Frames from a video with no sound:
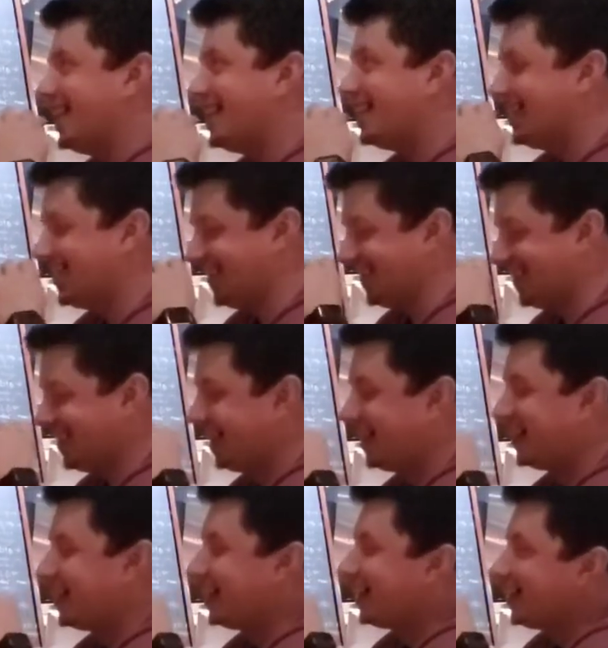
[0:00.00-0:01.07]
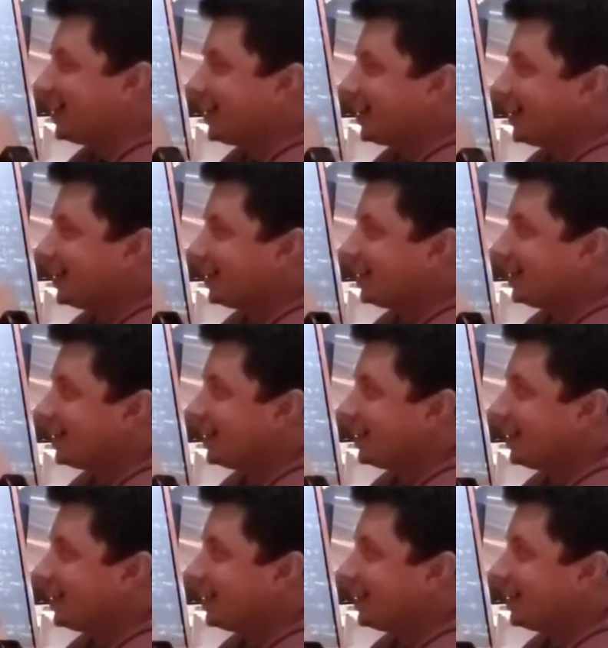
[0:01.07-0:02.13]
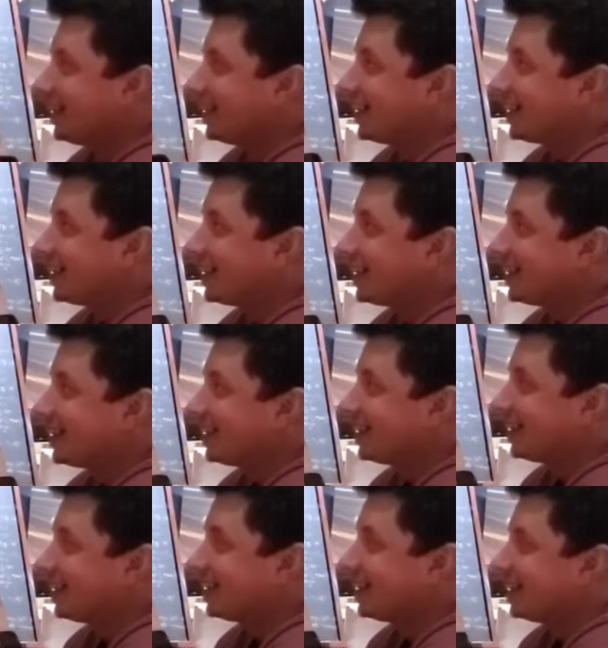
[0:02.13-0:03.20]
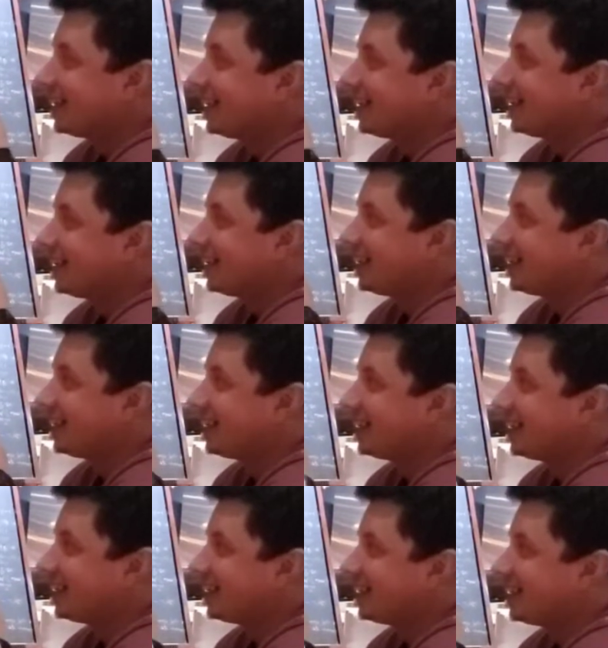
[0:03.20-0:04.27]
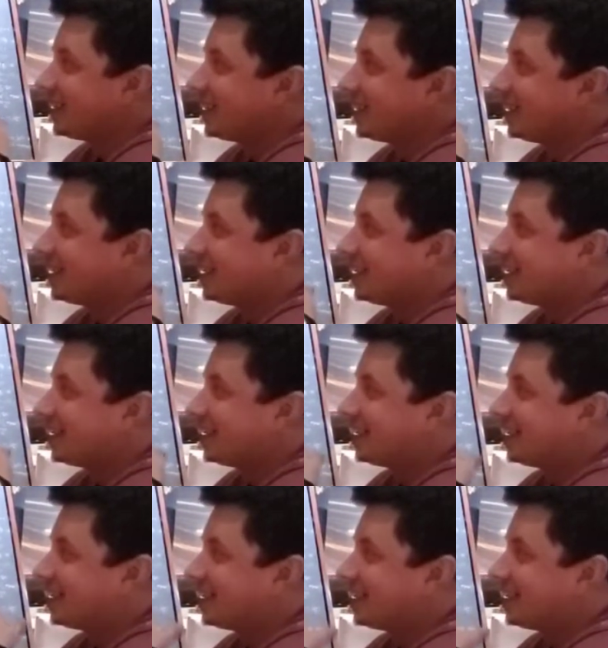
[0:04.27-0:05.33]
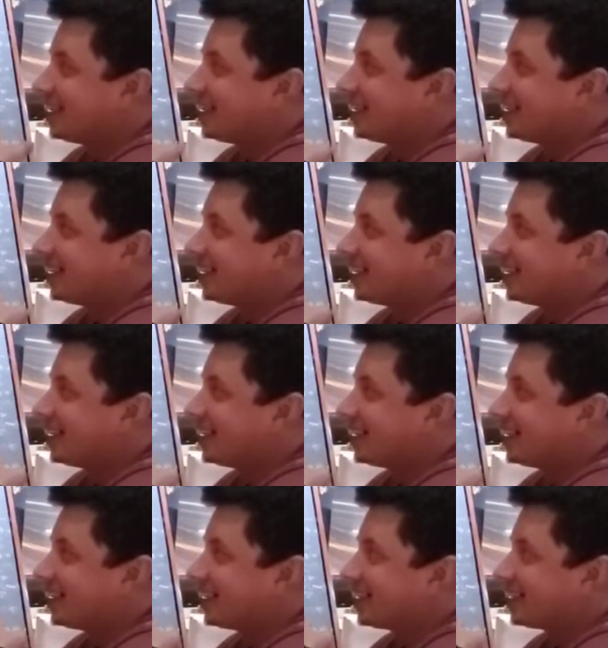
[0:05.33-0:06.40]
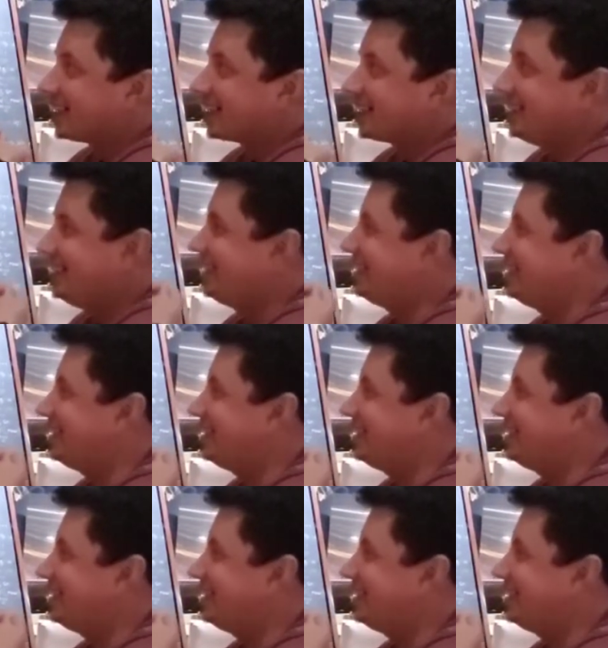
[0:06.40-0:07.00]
No words are spoken by the person on screen.